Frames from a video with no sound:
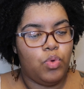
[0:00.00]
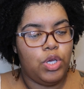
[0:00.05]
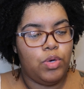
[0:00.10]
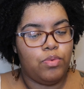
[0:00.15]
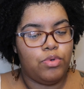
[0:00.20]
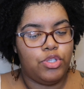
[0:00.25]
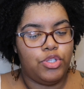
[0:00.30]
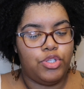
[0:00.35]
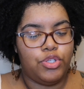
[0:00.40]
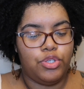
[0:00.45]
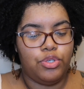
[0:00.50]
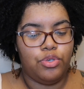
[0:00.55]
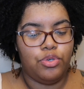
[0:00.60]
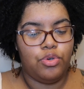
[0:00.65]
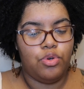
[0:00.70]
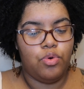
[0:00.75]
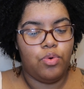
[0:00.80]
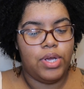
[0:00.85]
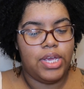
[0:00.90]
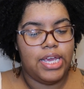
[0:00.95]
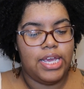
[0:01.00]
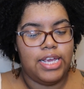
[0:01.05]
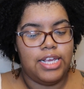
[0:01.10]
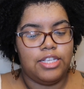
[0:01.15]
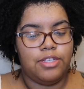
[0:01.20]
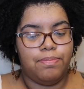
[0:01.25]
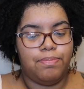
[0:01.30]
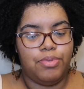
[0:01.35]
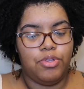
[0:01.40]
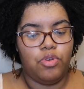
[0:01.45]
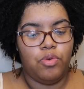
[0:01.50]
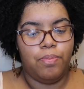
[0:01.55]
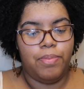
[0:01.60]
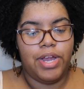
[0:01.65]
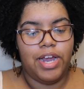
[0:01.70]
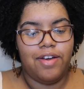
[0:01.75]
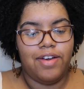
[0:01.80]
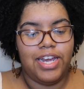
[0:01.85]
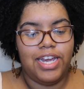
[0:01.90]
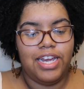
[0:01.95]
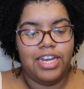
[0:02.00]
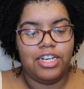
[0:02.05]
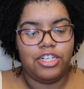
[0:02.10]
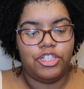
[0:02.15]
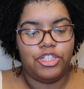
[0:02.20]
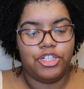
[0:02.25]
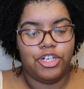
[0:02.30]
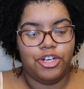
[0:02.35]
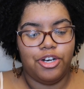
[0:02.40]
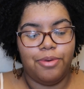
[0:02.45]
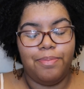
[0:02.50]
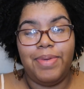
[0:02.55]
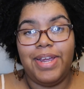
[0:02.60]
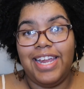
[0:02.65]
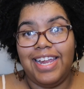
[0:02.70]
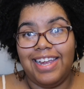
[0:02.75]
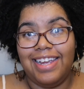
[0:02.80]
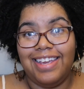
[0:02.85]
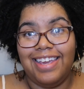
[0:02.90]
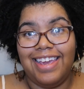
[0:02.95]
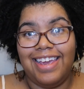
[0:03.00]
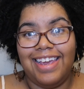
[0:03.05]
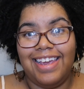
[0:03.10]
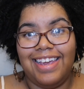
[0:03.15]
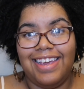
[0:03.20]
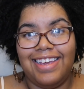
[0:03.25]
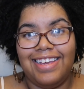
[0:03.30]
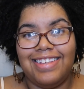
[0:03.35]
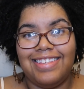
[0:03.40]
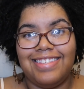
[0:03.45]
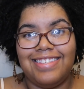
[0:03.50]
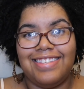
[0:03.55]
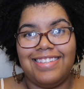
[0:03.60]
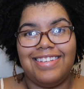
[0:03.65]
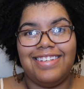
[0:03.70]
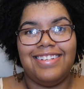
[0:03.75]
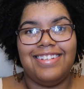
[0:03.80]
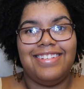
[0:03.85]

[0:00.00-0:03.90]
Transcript: we will do is Blueberry Sugar Pancakes.